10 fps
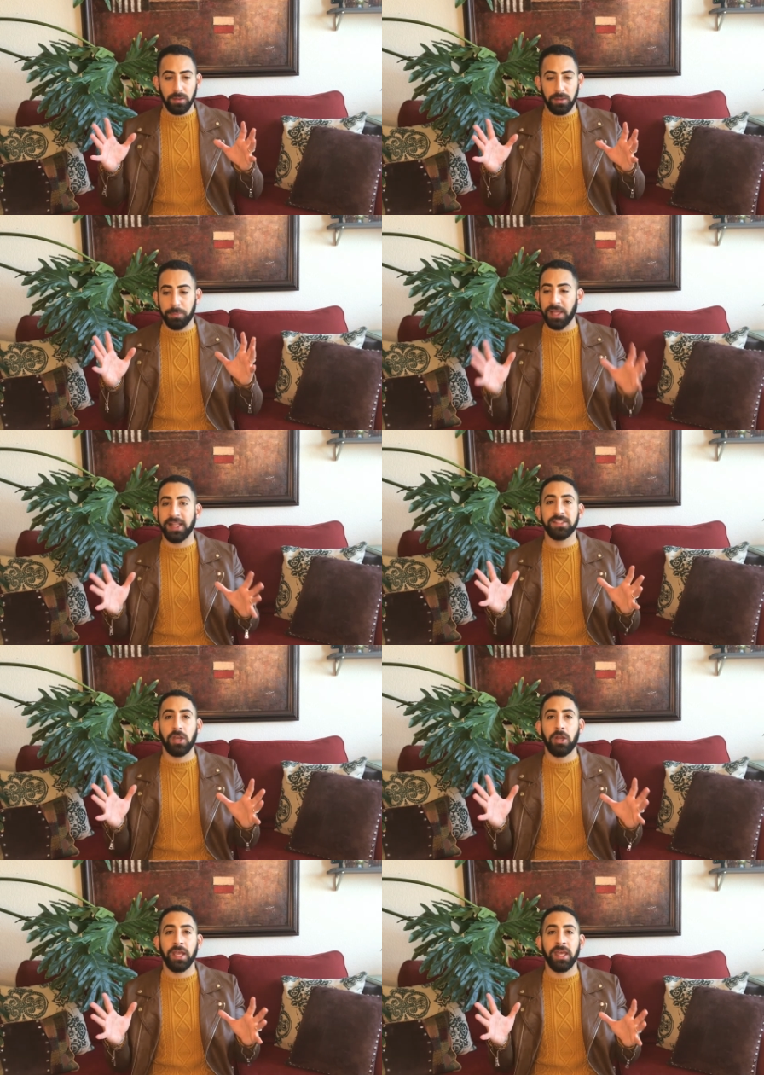the plants
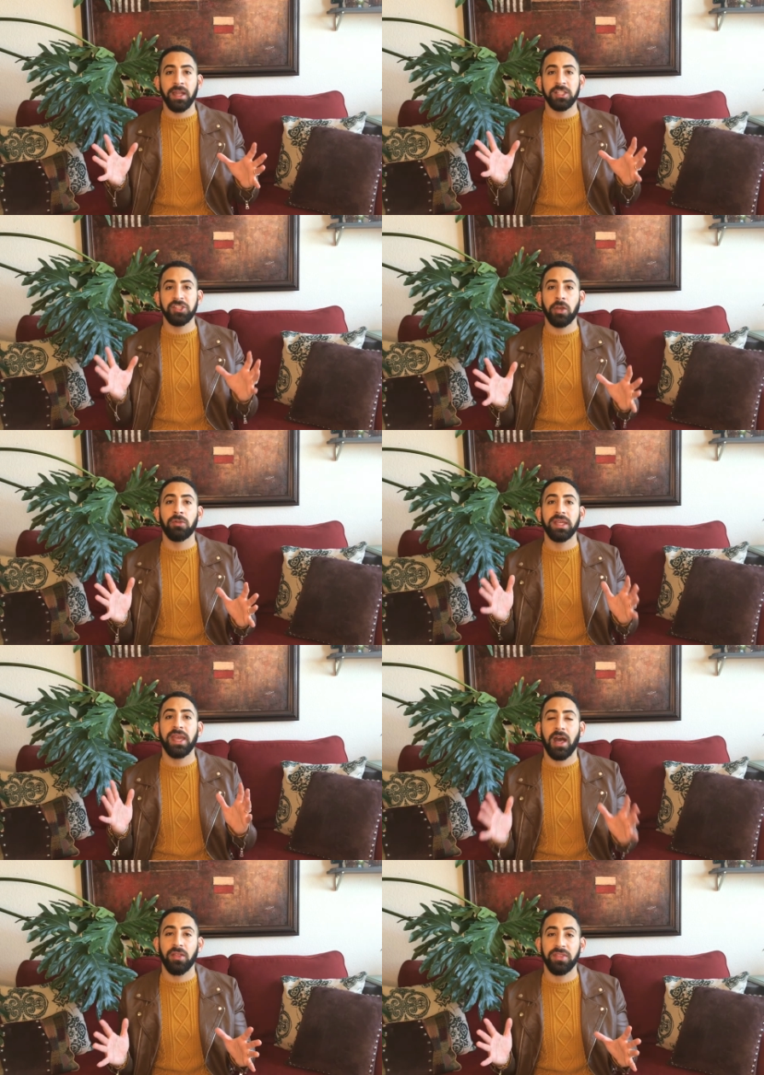are in a generally
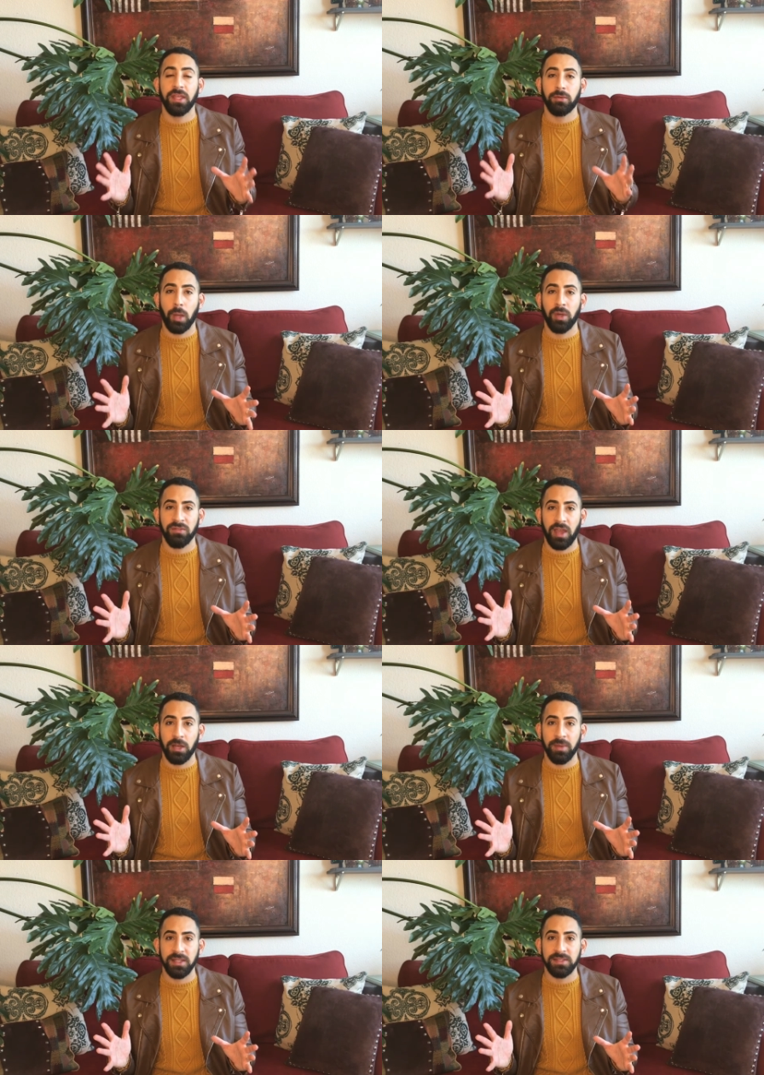healthy grow
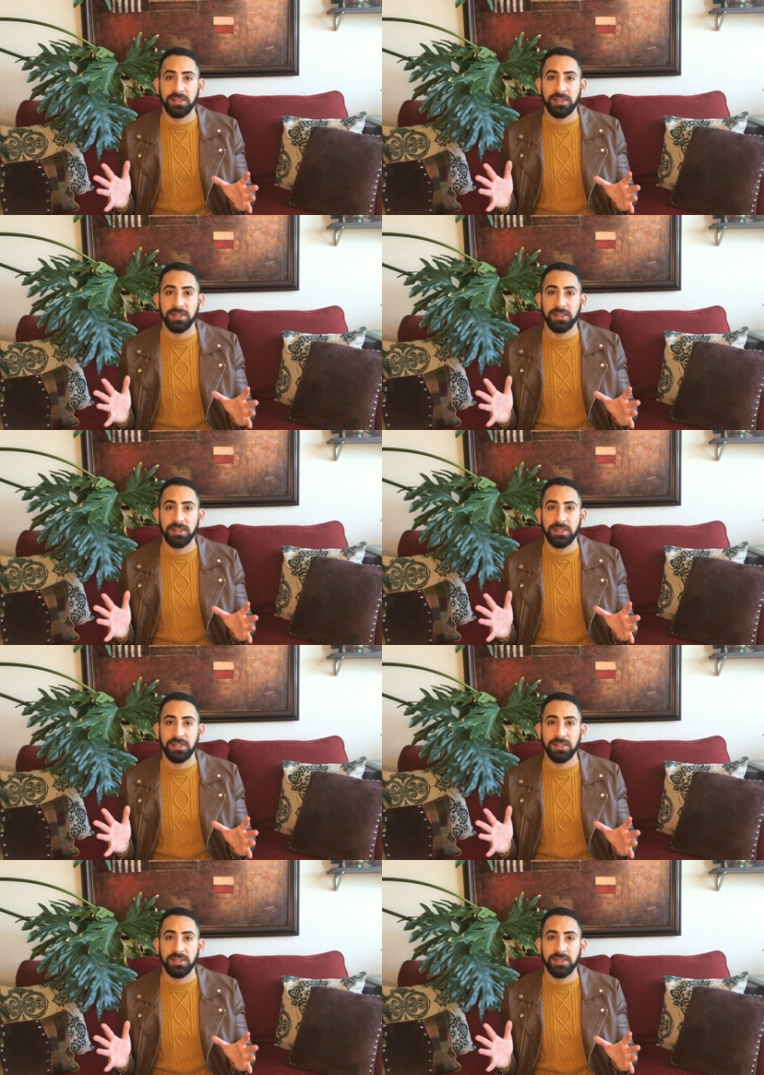environment.